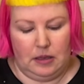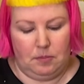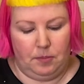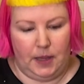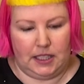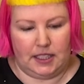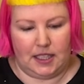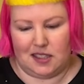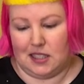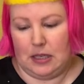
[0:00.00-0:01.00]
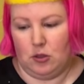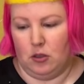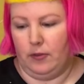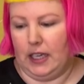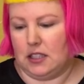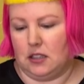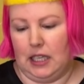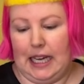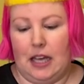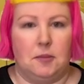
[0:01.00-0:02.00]
But it doesn't seem to affect
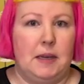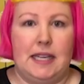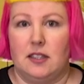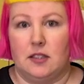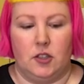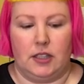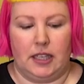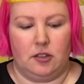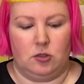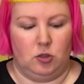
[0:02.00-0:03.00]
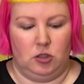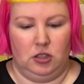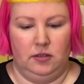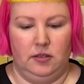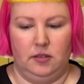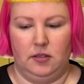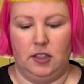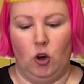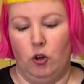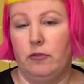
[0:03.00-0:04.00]
like how the pieces go together or
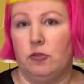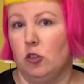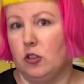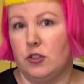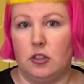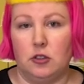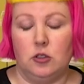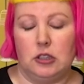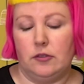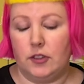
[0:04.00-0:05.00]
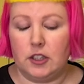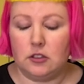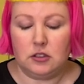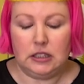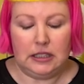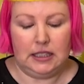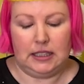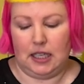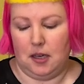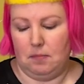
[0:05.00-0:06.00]
the overall sort of look and feel.
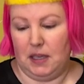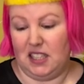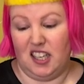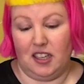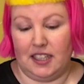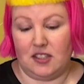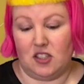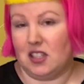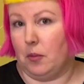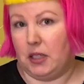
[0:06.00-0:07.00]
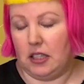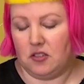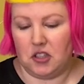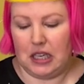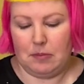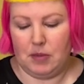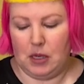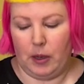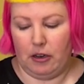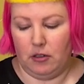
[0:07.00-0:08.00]
But yeah, I guess just something to be
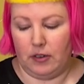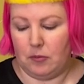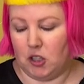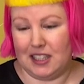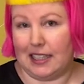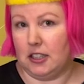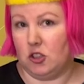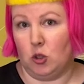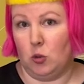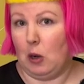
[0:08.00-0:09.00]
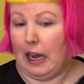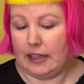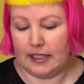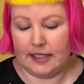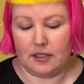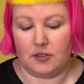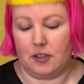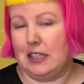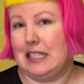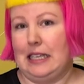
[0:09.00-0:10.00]
aware of. I'm not exactly sure why that is. I've
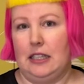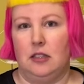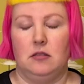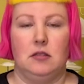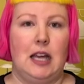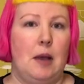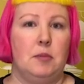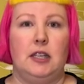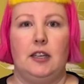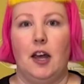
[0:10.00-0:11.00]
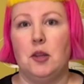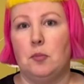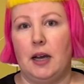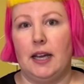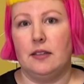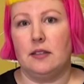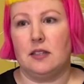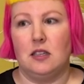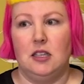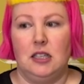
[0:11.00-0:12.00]
definitely seen it happen in other
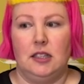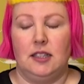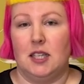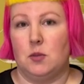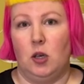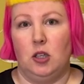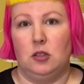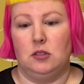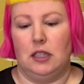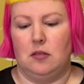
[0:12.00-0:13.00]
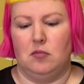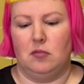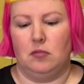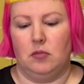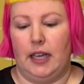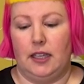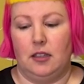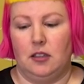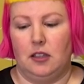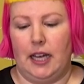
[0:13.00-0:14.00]
brands as well.
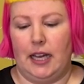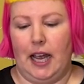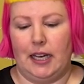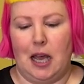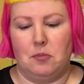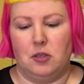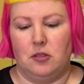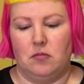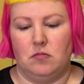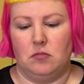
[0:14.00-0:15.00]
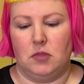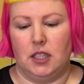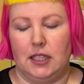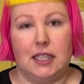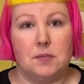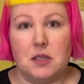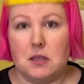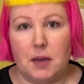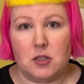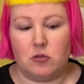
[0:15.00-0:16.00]
Like I had it happen in a Gibson's
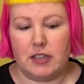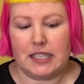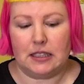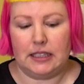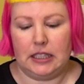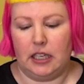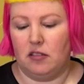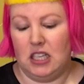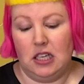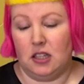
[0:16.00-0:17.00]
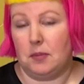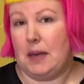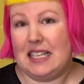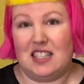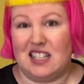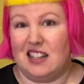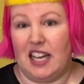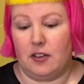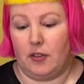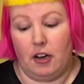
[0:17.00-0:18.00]
puzzle recently, and the pieces in
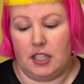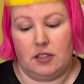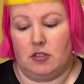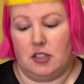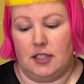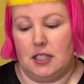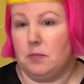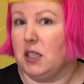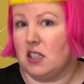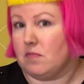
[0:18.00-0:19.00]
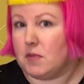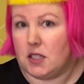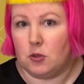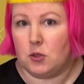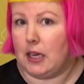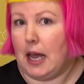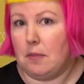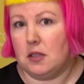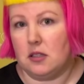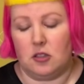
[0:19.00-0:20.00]
that are very different to this, but it still sort of
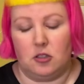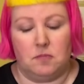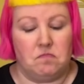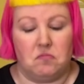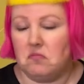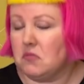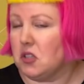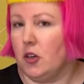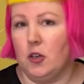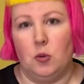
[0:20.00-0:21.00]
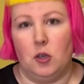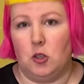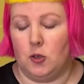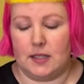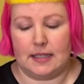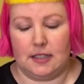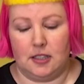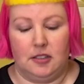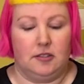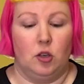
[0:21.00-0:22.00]
happens. So don't know what causes
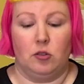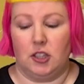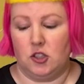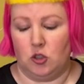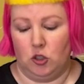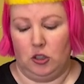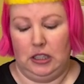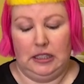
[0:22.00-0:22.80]
it. Not really sure.